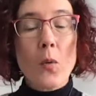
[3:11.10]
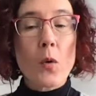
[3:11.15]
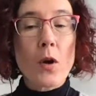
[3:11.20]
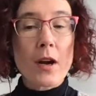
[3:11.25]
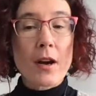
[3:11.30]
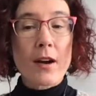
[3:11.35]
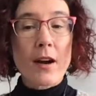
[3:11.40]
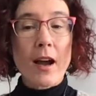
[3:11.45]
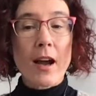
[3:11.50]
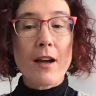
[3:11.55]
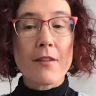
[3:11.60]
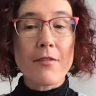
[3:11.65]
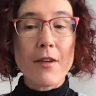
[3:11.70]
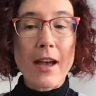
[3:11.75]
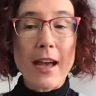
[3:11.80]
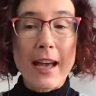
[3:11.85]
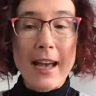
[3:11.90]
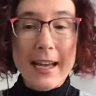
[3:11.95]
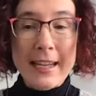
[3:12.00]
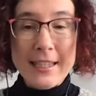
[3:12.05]
where I've
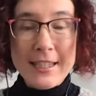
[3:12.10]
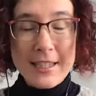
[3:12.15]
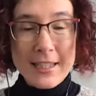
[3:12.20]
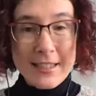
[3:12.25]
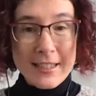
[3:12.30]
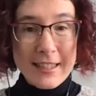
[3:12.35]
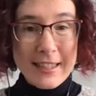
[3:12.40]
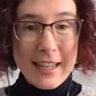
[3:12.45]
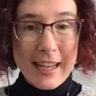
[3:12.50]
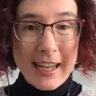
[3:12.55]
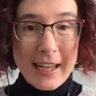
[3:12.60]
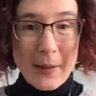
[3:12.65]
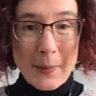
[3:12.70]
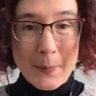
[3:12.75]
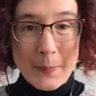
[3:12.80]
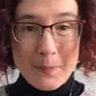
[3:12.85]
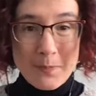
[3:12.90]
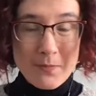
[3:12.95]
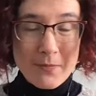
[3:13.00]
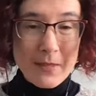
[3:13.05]
had
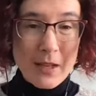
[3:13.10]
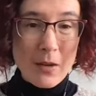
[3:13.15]
um,